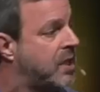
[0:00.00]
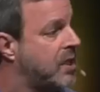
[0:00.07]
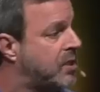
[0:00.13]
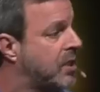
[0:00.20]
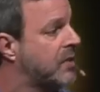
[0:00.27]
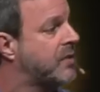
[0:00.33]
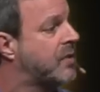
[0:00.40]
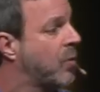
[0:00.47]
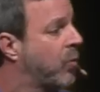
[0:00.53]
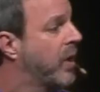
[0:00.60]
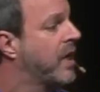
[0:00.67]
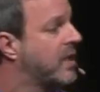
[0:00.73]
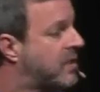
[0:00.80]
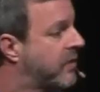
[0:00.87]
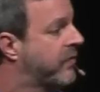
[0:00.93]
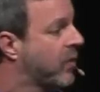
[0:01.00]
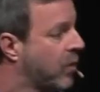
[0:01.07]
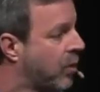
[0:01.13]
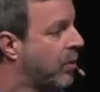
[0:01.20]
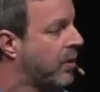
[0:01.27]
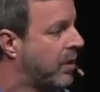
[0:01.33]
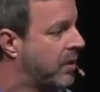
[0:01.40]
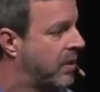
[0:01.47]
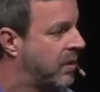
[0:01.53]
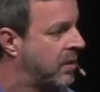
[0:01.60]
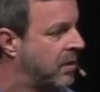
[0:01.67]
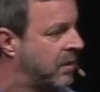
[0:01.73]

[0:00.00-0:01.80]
teach us the ways of the Lord.